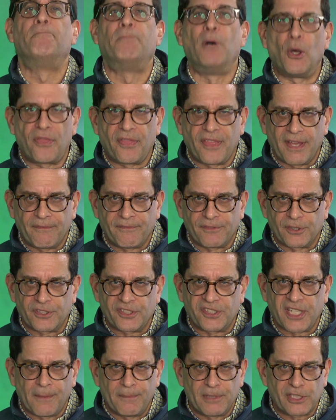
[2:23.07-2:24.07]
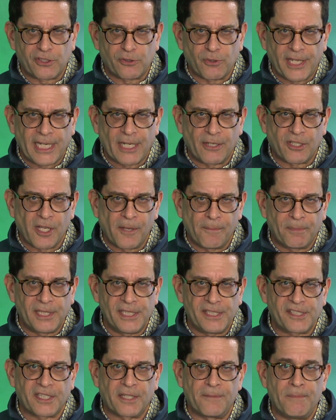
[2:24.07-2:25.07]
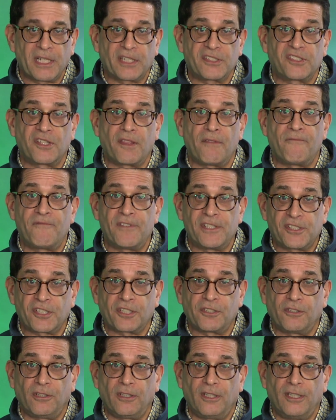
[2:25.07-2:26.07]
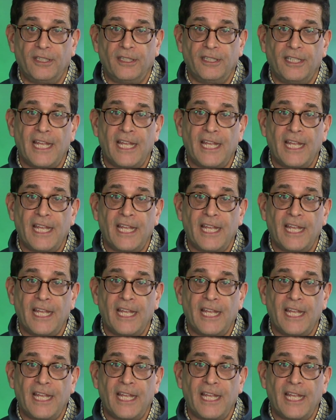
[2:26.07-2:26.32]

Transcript: Both efforts demonstrate how companies can mix the physical